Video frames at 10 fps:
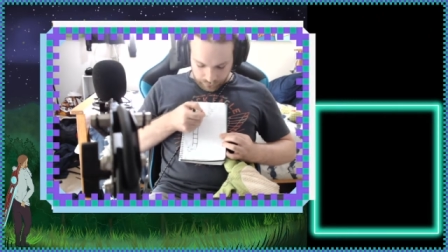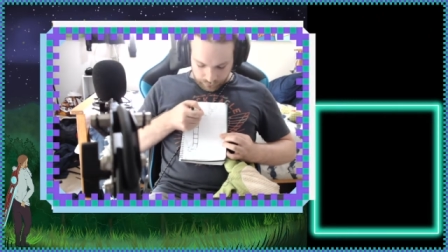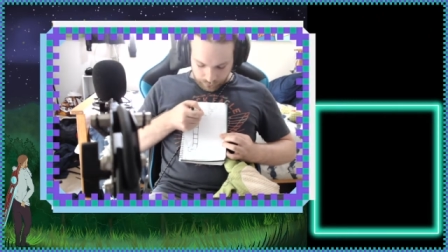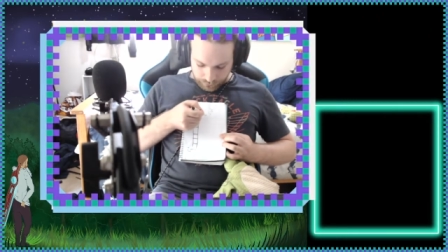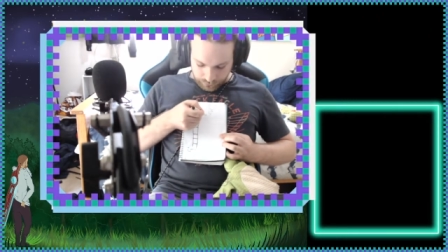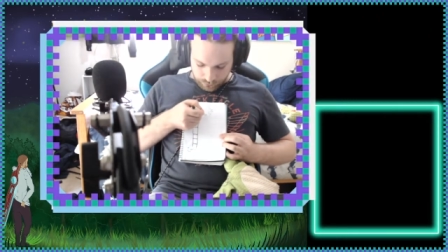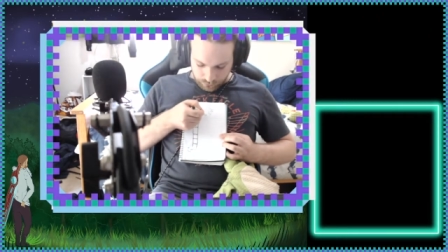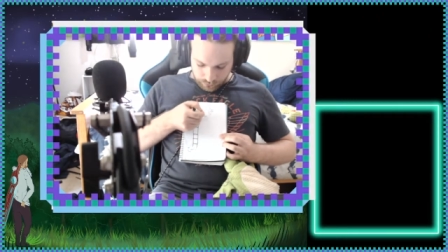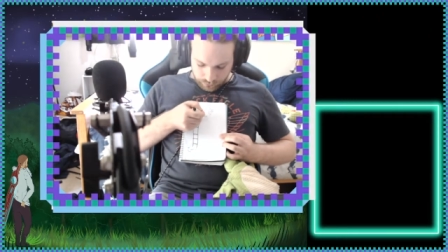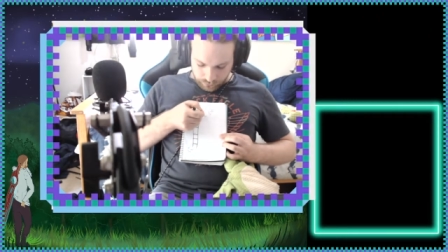So what you
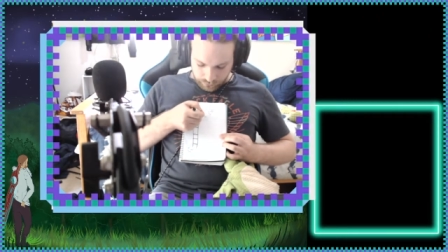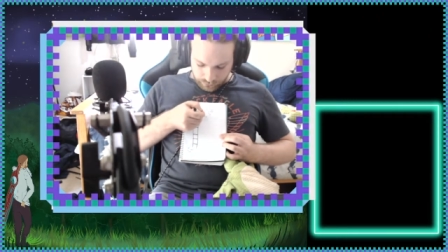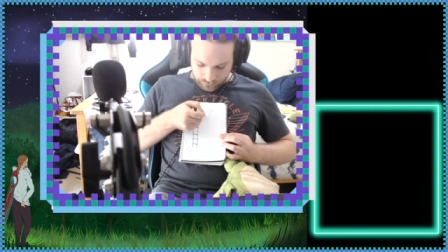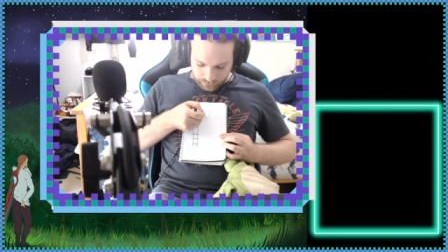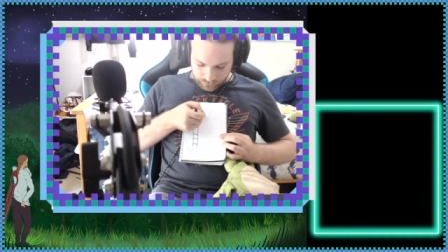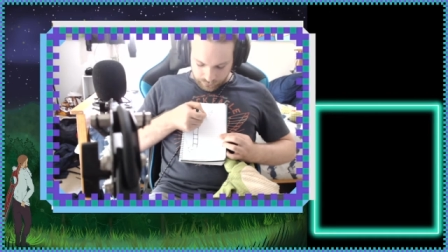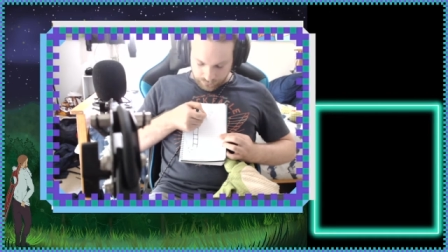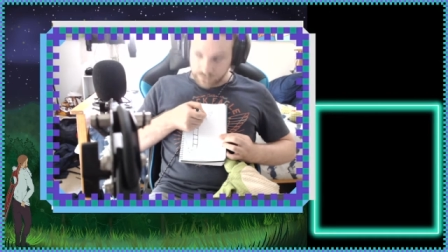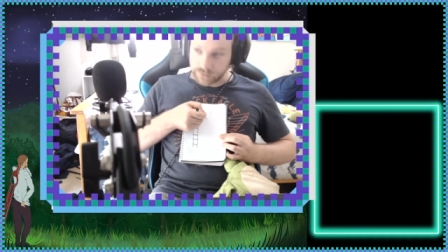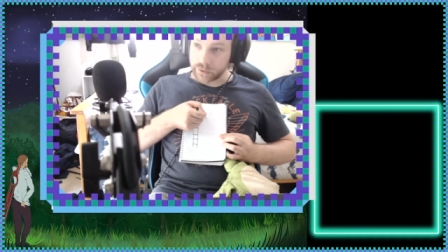do is
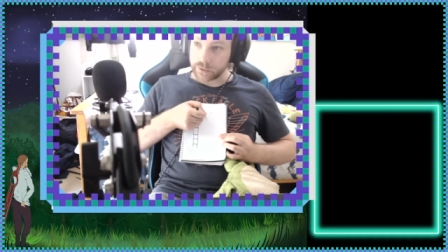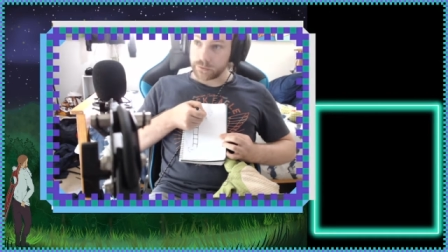you start